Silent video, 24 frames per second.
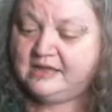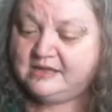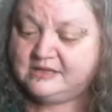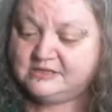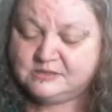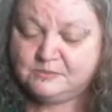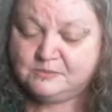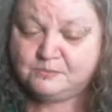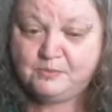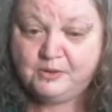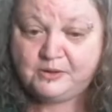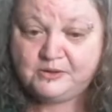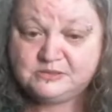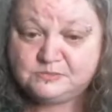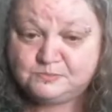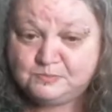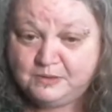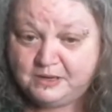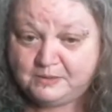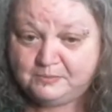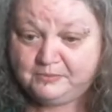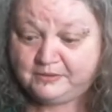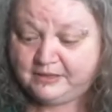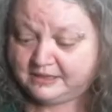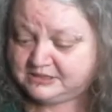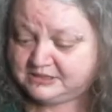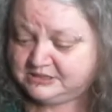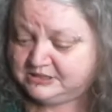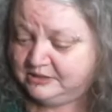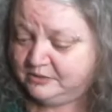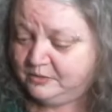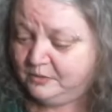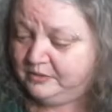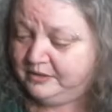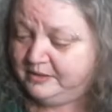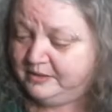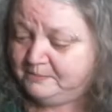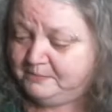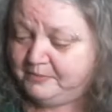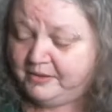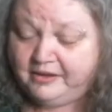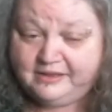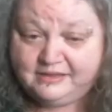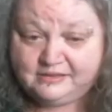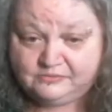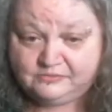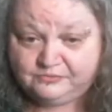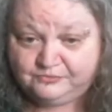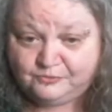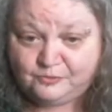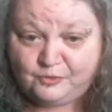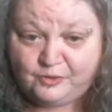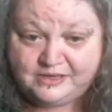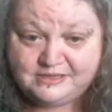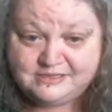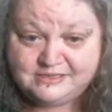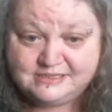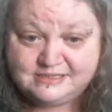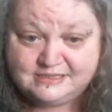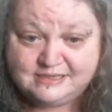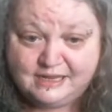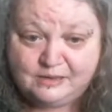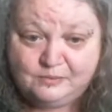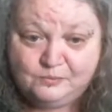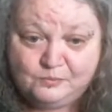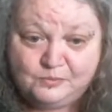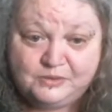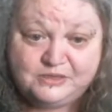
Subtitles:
So most people actually call it by its variety name,